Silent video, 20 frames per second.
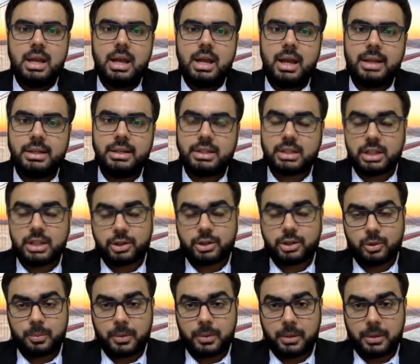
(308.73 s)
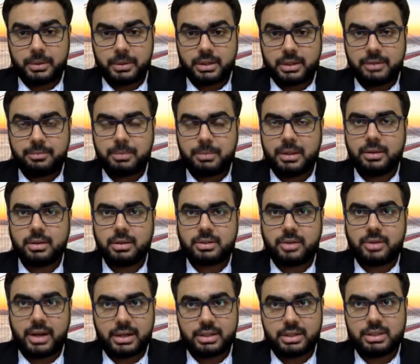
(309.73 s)
an intellectual property
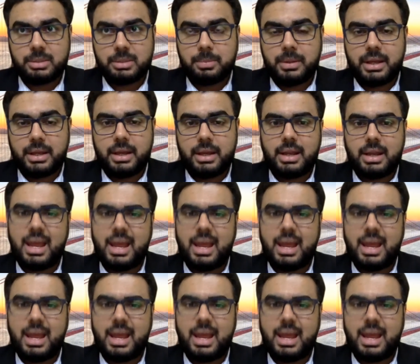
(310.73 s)
strategy plan,